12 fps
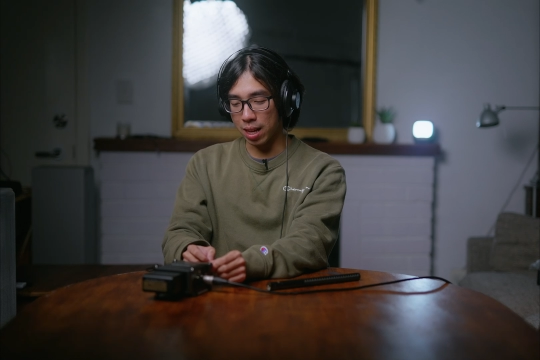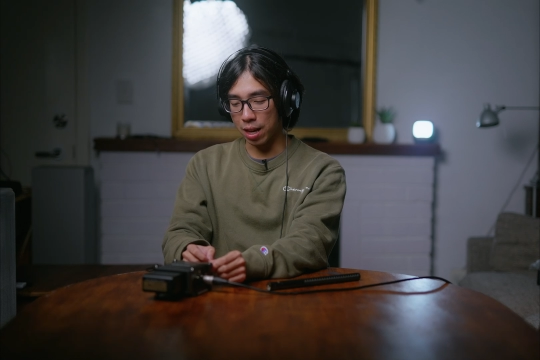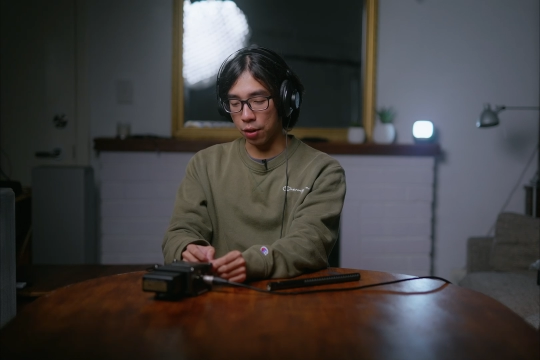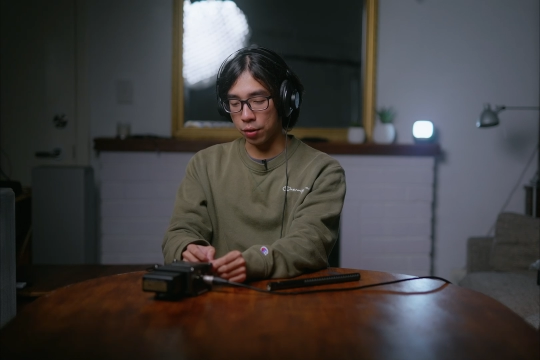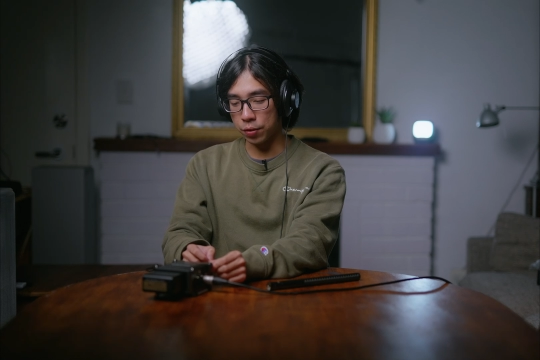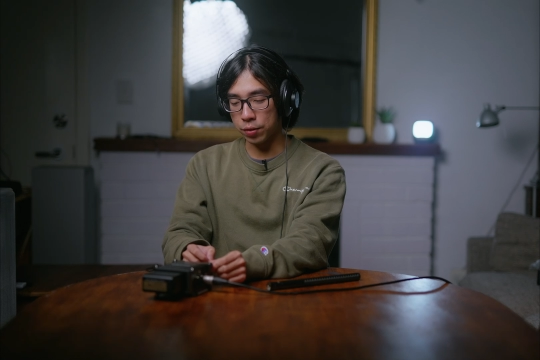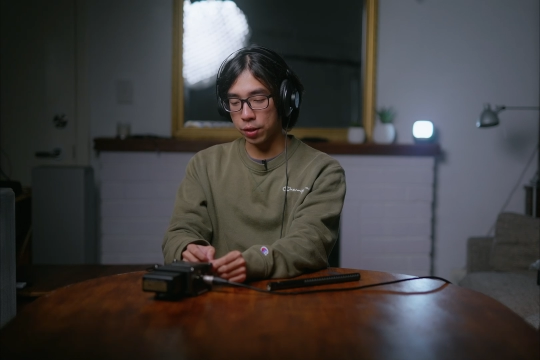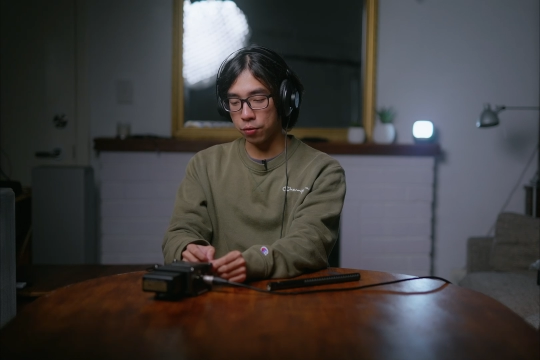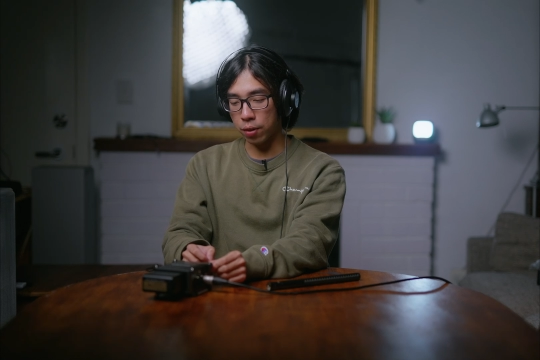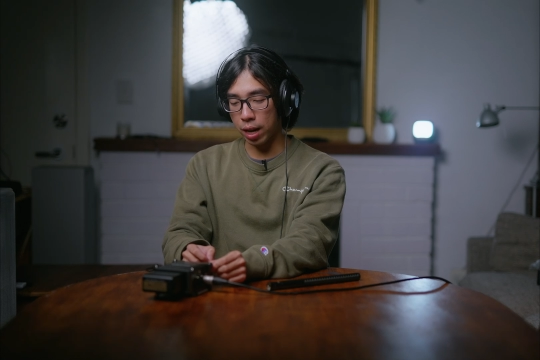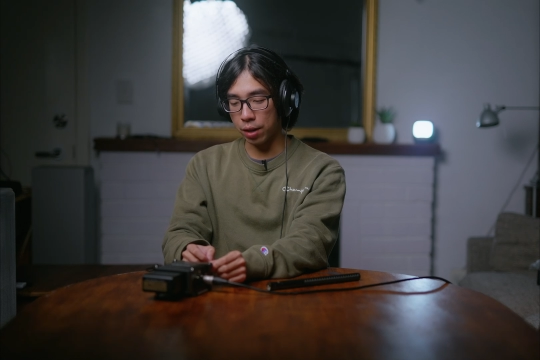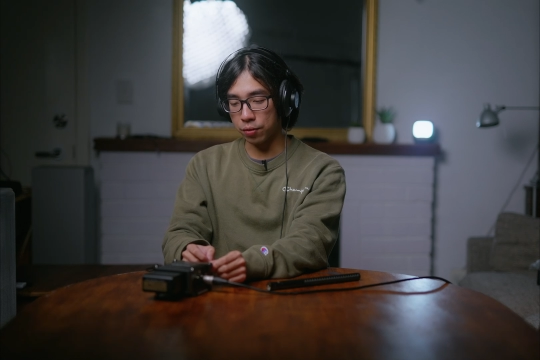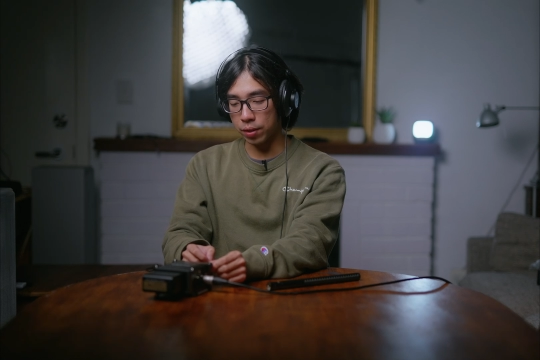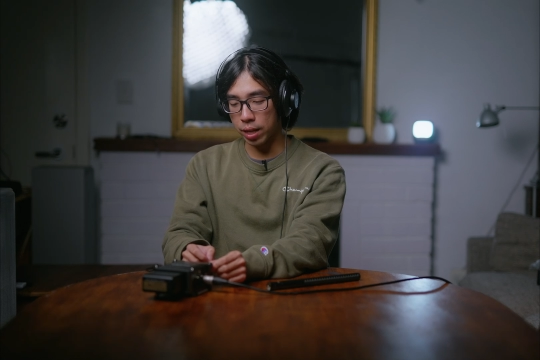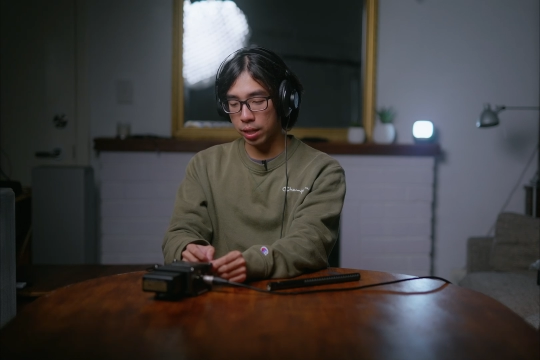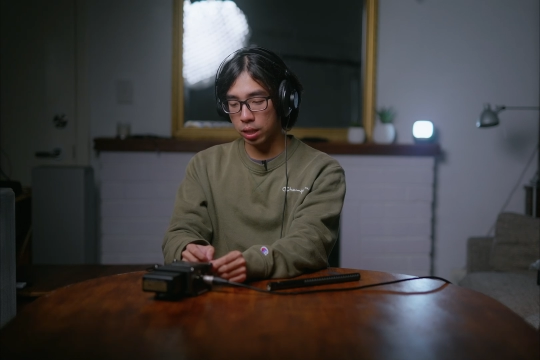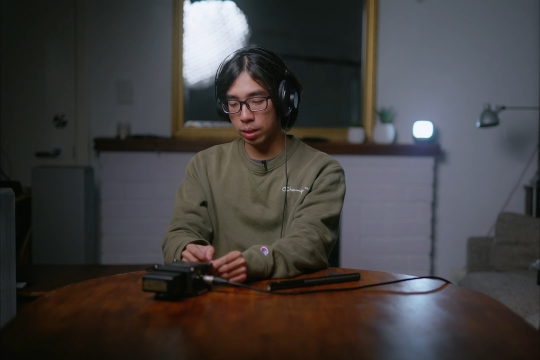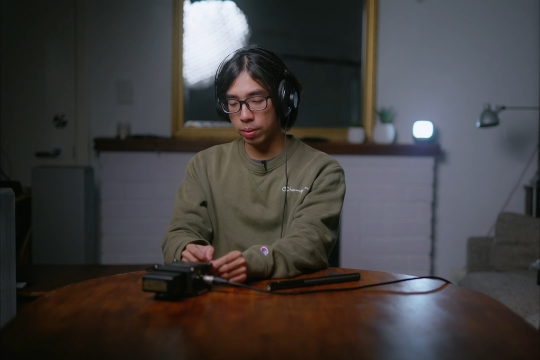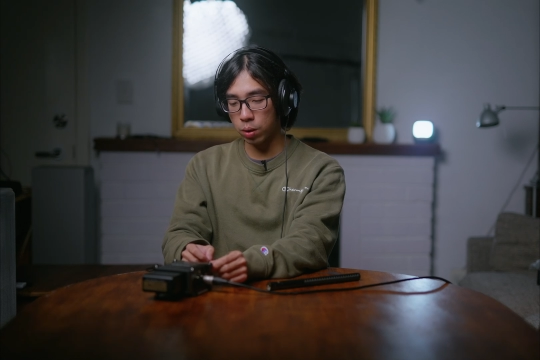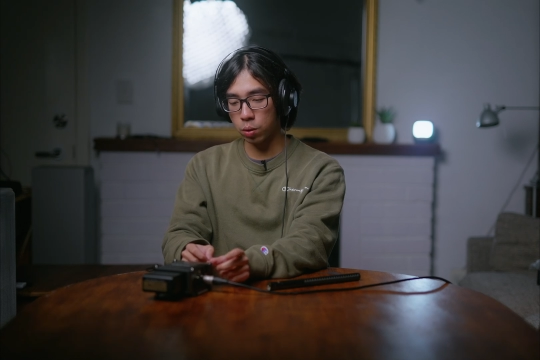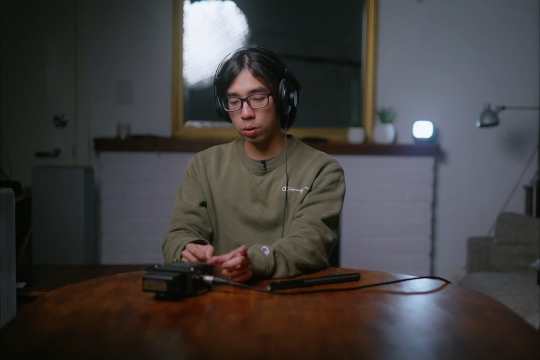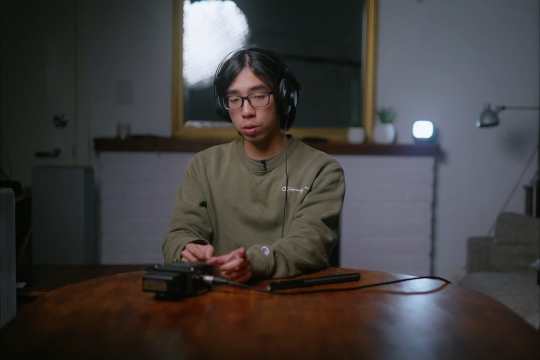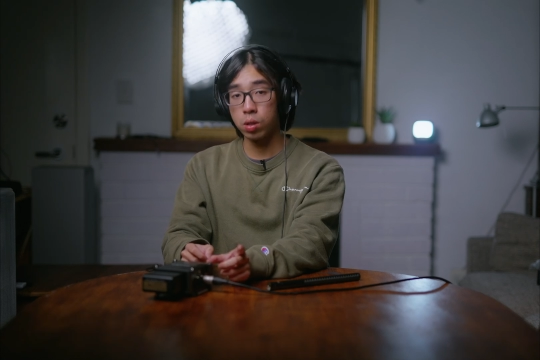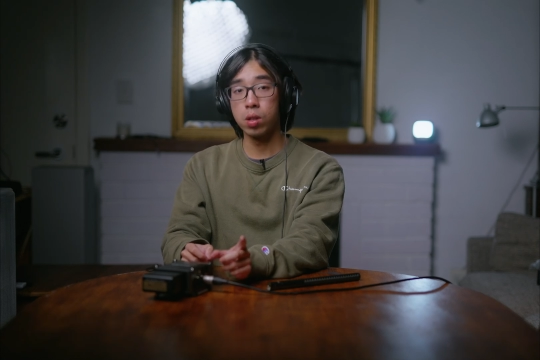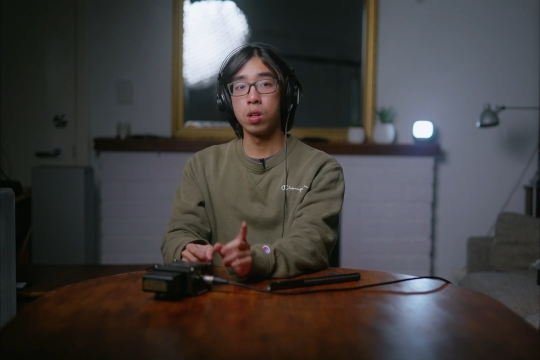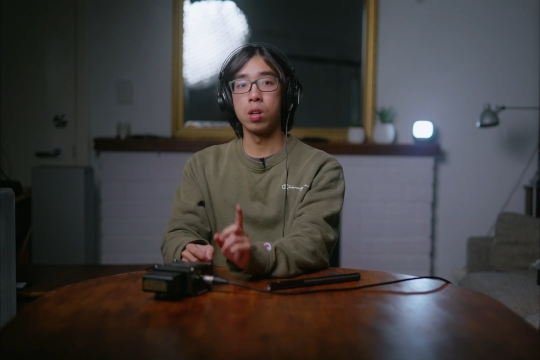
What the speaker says: 55 decibel